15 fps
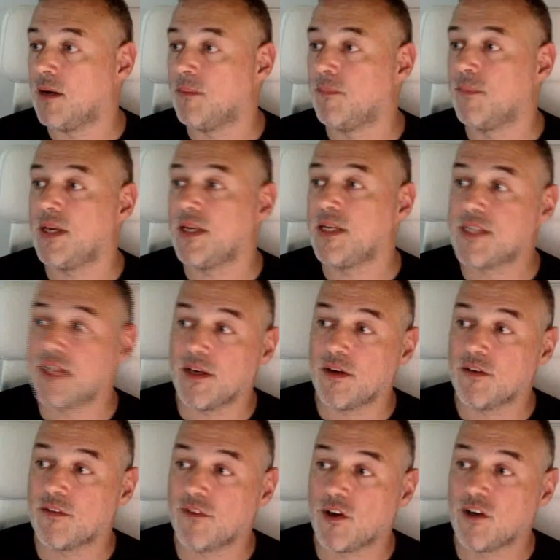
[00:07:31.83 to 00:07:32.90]
is it at
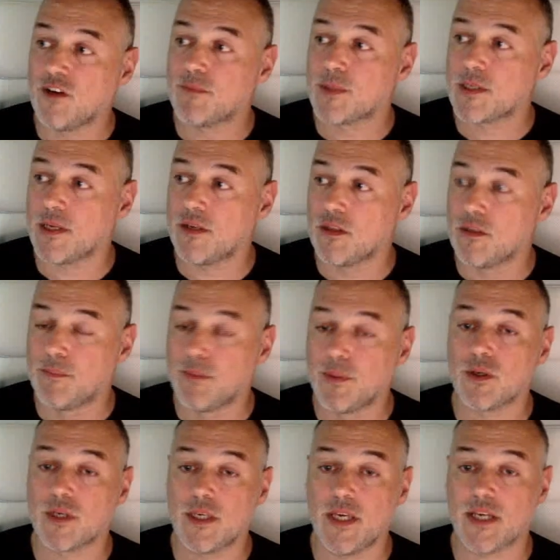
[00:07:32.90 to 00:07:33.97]
5% of the book?
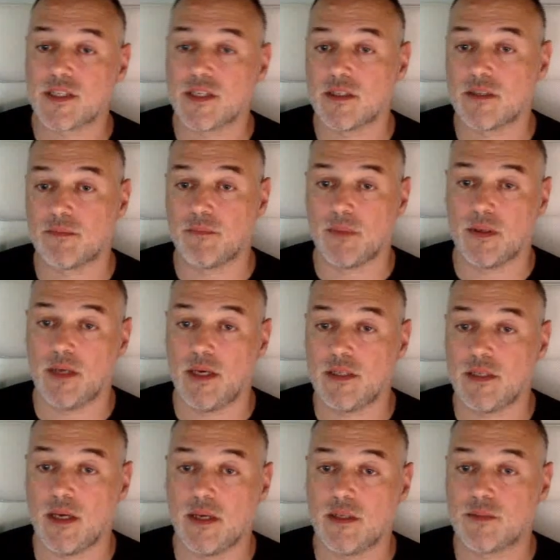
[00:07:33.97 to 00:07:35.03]
Yes, it's
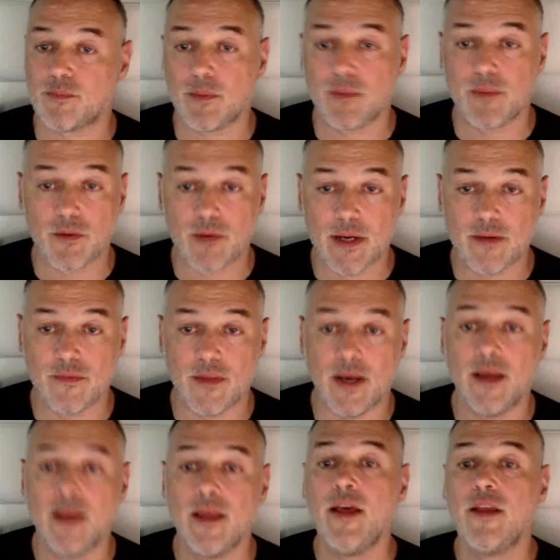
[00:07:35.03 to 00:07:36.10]
probably around there.
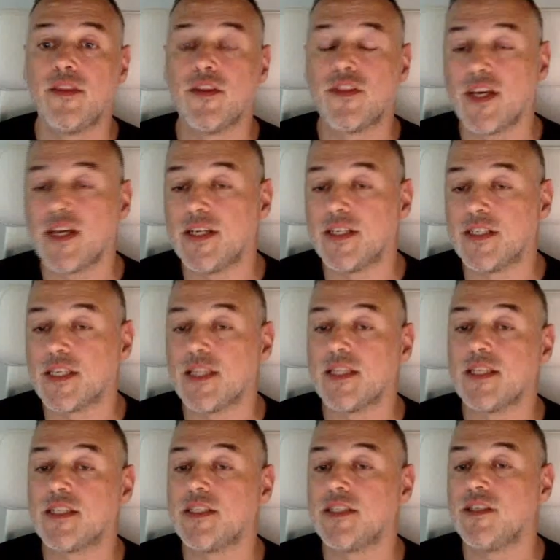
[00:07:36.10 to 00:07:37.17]
The thing is, this
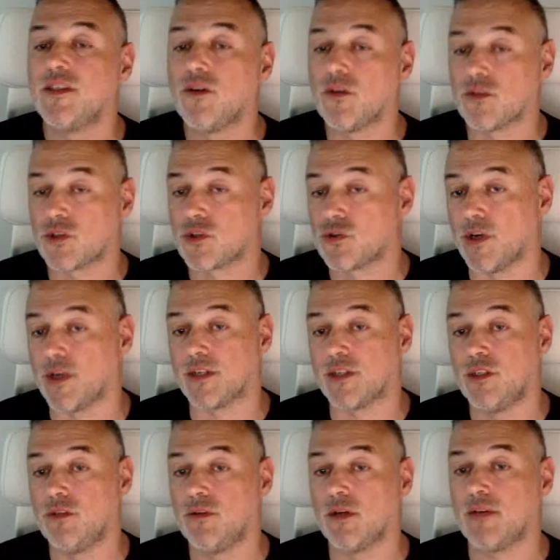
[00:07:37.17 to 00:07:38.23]
is not strict. You
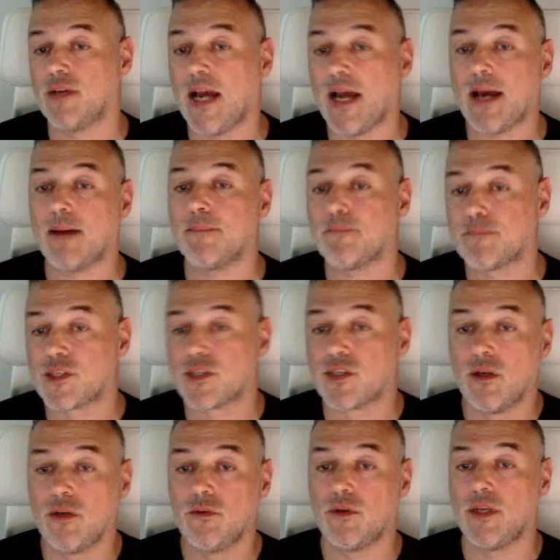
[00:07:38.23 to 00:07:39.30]
don't
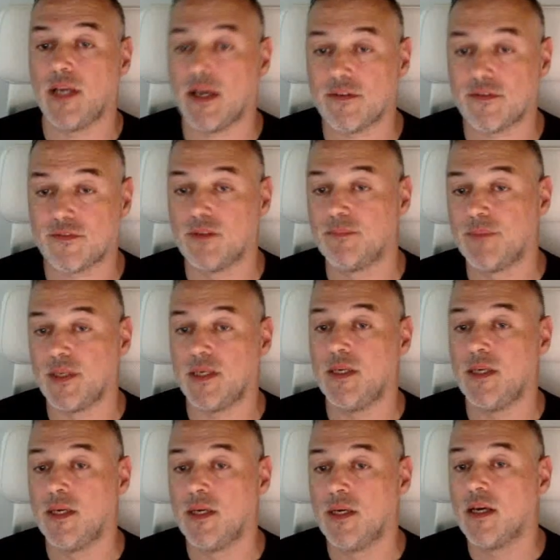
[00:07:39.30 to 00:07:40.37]
absolutely have to be
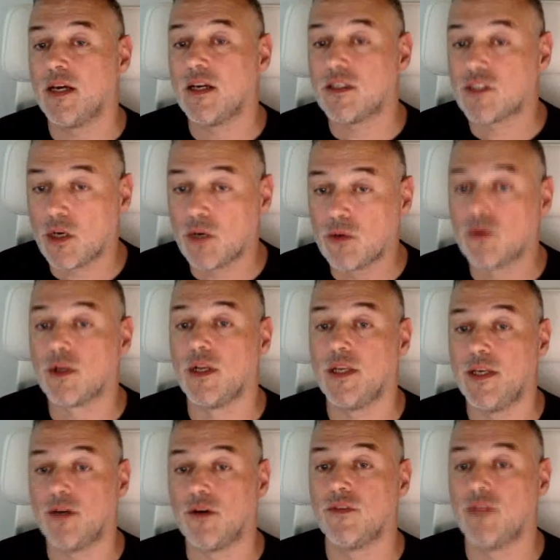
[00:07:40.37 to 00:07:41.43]
totally
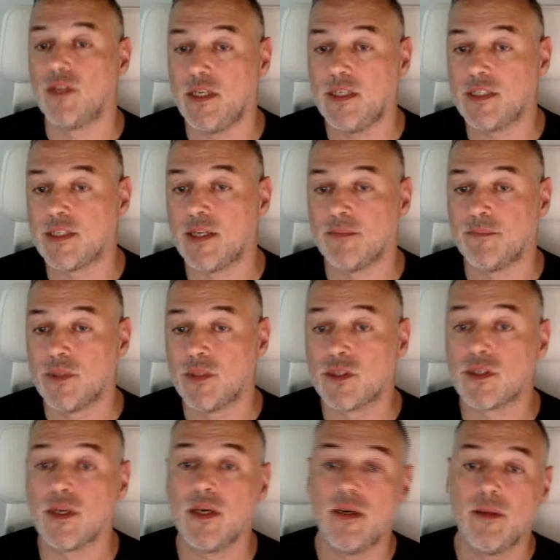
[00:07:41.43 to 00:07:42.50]
on these numbers,
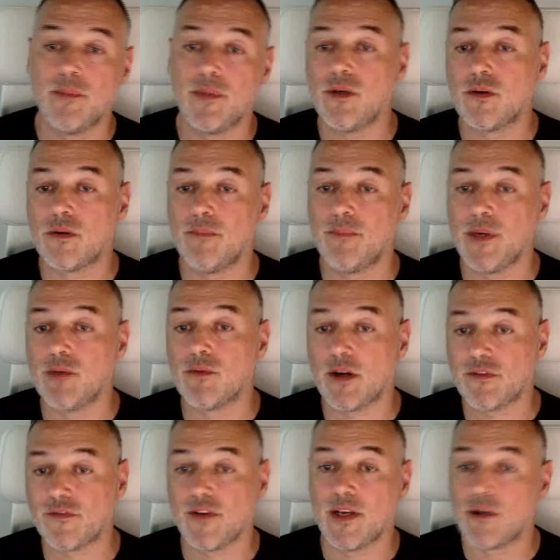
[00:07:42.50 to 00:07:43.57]
but you can be
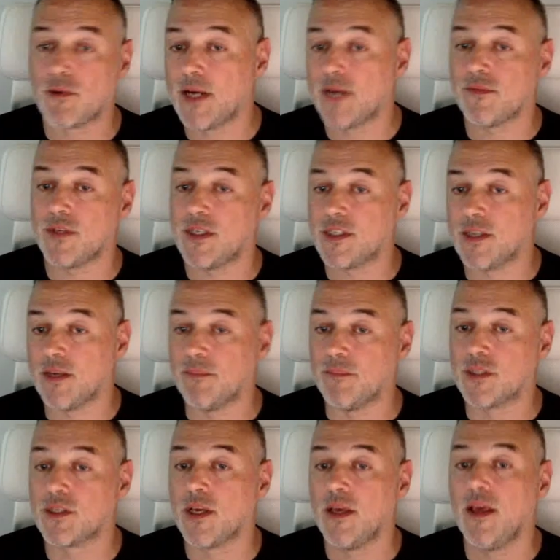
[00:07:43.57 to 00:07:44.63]
roughly around these numbers.
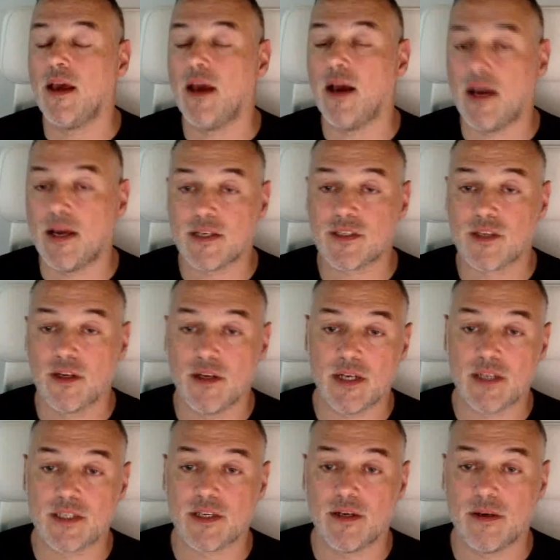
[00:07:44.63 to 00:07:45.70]
And as
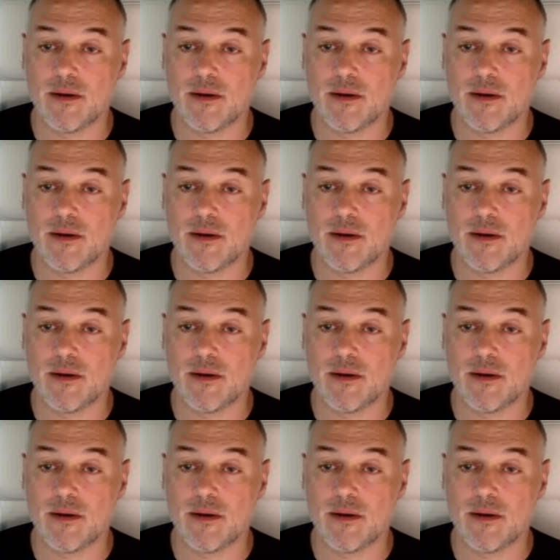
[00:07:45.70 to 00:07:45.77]
a